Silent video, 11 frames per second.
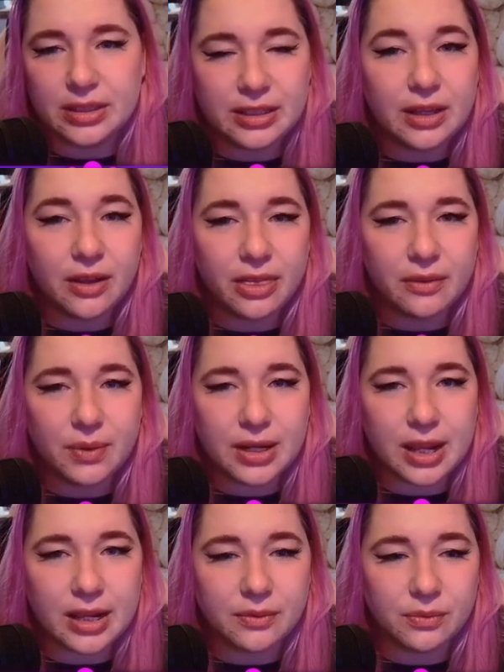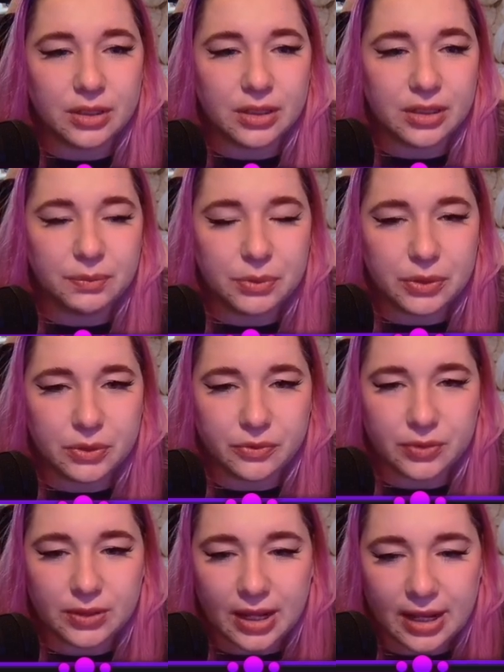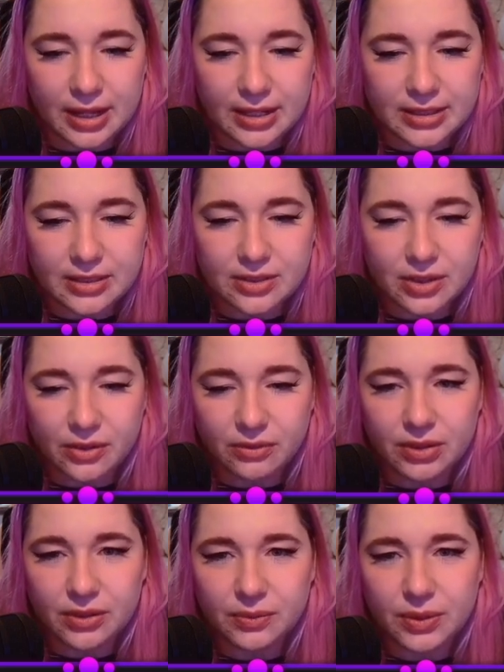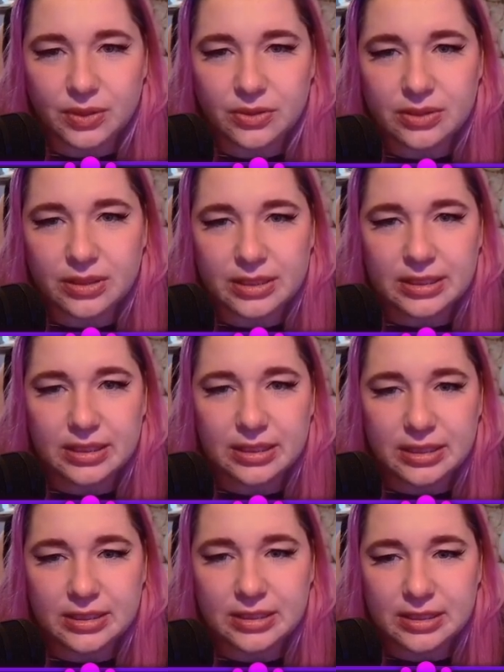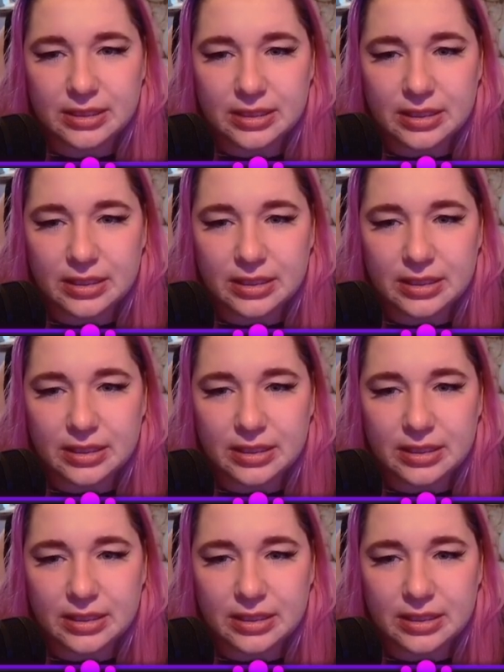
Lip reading: the other one had really beautiful eyes, so I really want to see these.